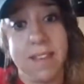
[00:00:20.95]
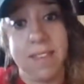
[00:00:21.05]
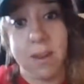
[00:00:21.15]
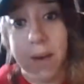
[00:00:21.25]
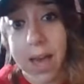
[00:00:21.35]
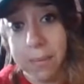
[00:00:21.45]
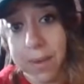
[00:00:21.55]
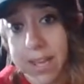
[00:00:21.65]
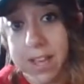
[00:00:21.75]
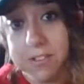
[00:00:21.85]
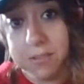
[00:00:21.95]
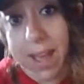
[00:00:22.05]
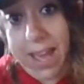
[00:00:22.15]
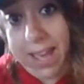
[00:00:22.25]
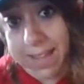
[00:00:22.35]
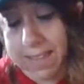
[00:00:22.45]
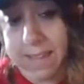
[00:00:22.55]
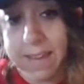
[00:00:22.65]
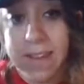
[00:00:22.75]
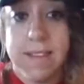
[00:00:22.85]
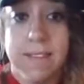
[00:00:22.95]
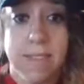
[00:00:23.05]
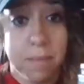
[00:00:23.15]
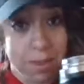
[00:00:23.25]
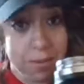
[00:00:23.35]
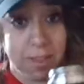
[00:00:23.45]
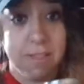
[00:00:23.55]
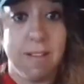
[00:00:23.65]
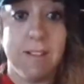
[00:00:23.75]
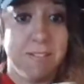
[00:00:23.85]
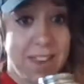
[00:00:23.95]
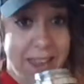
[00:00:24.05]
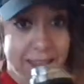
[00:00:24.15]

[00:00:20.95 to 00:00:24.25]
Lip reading: So I want to address some of those concerns today.